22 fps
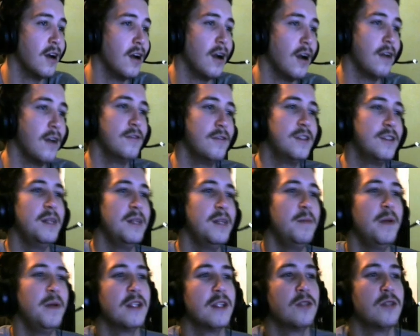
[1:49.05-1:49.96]
All right, for
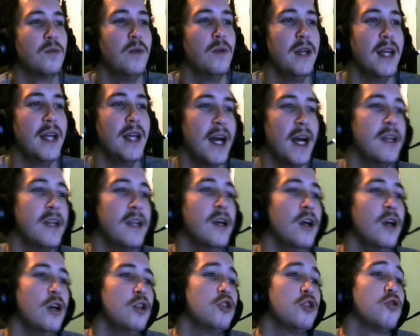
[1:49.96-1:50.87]
DPS, we got
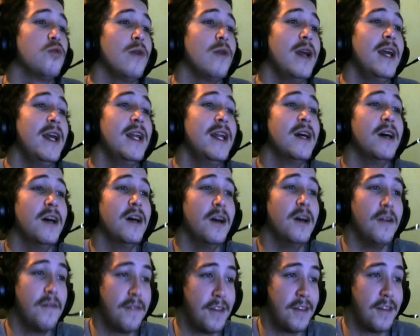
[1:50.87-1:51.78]
Train
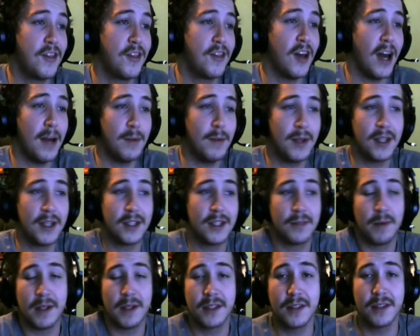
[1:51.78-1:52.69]
of Thought, because
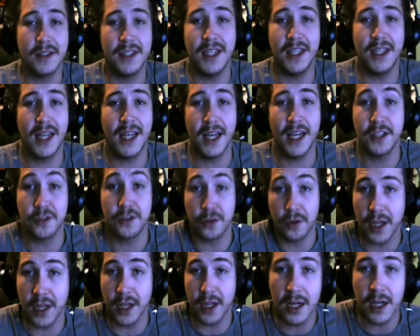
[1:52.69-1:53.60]
basically DKs are
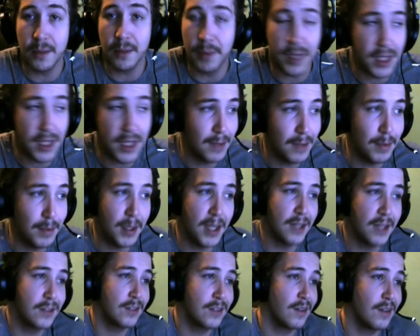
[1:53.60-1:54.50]
only going to be
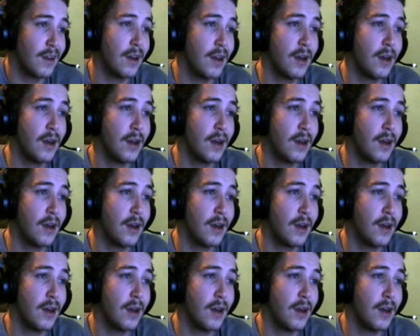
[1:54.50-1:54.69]
DPS.